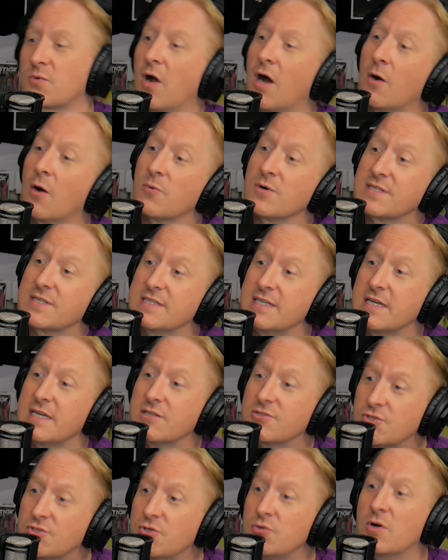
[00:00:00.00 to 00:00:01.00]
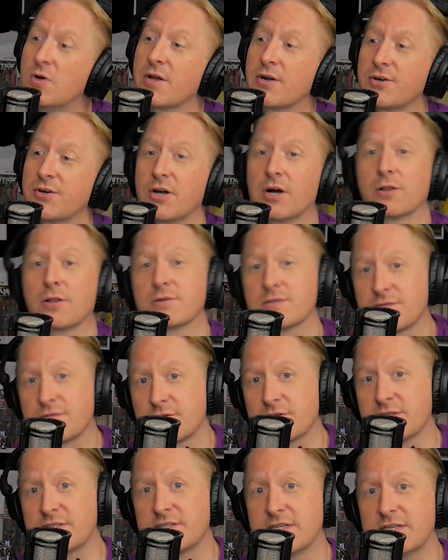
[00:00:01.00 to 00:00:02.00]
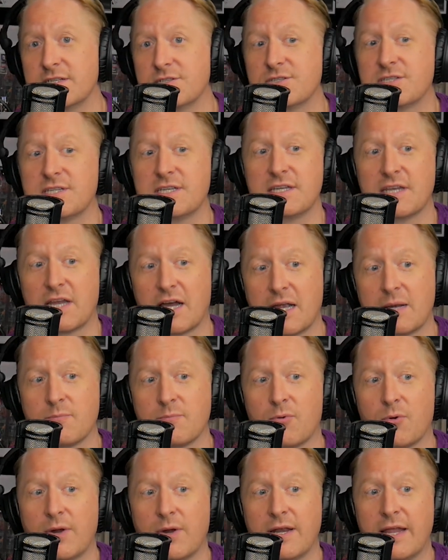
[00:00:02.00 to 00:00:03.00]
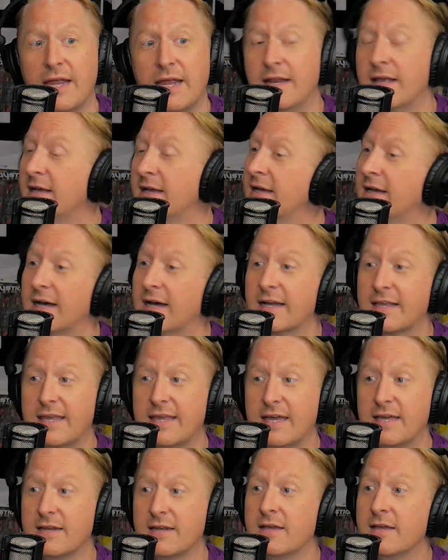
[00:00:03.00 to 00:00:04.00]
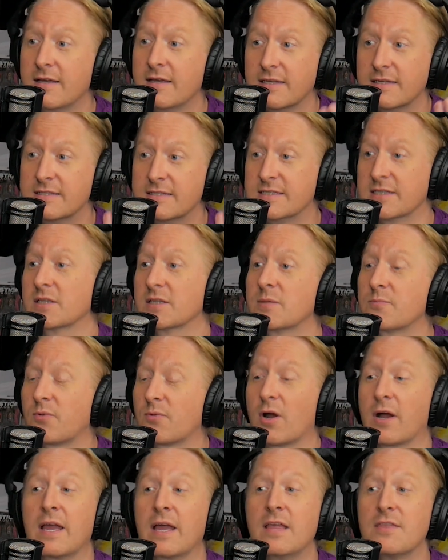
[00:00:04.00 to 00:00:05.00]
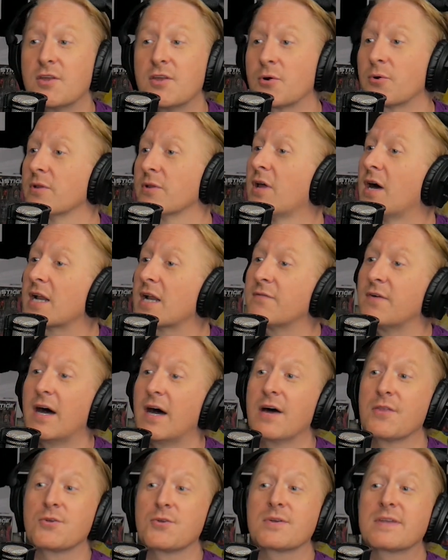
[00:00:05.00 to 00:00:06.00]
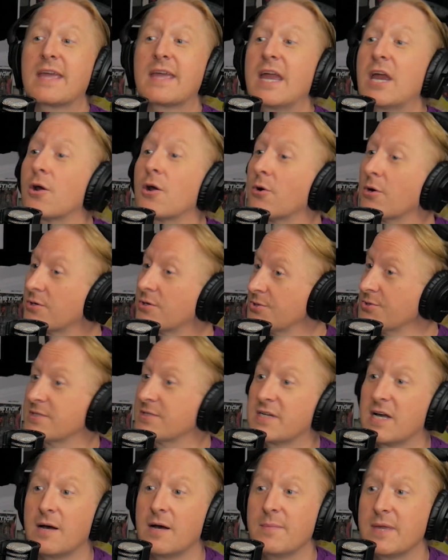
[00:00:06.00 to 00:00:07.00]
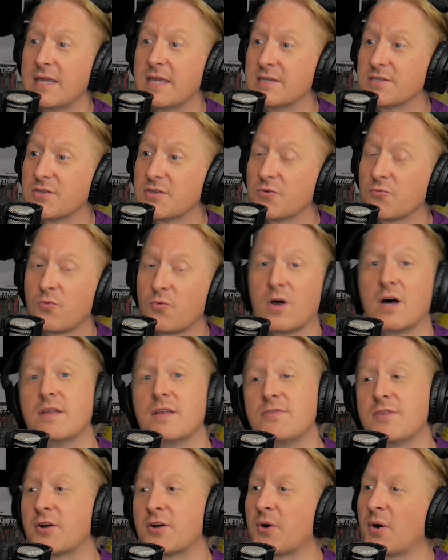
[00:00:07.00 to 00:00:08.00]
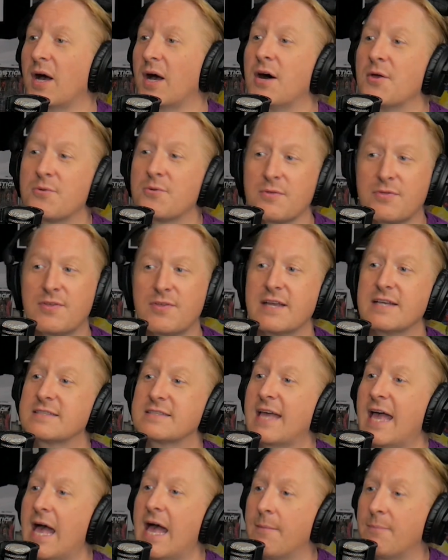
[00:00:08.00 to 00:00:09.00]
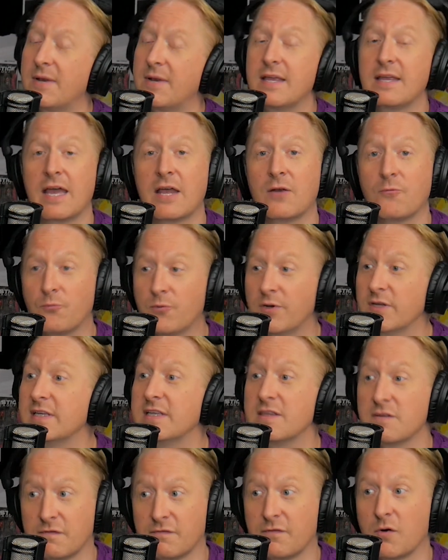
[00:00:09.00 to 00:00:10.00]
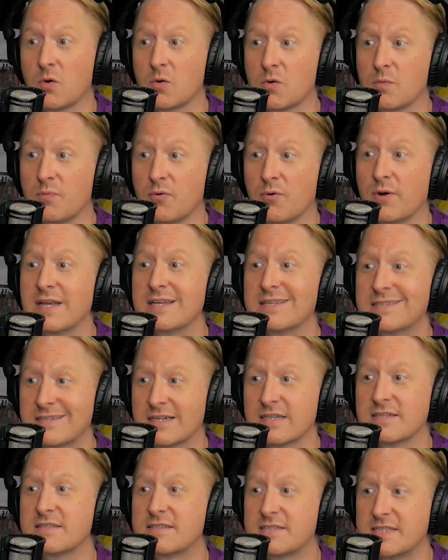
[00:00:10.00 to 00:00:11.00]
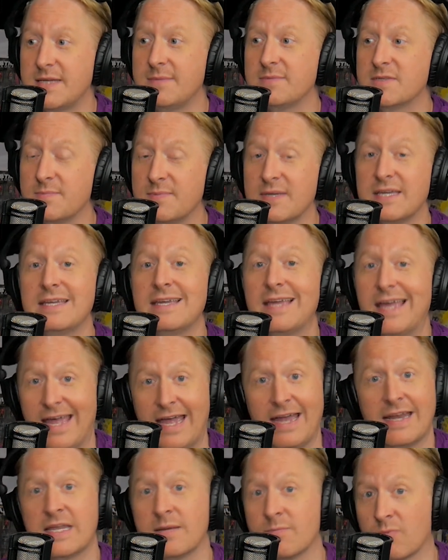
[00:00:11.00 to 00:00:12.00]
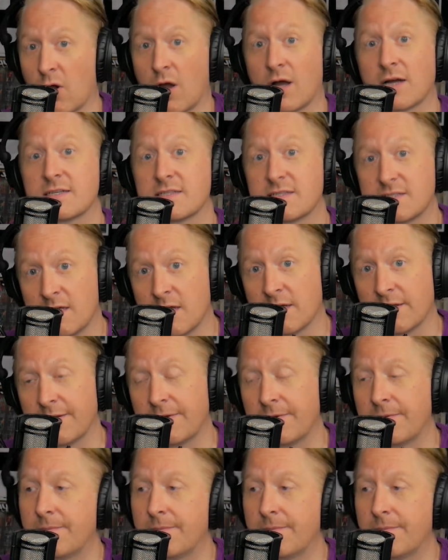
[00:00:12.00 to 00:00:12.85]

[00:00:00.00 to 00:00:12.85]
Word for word: raw. We're seeing $200 for a CGC 9.8. Again, Dylan Brock. There are a lot of other characters coming into the run. There are other things happening, and really the focal point does seem to be Eddie Brock's son.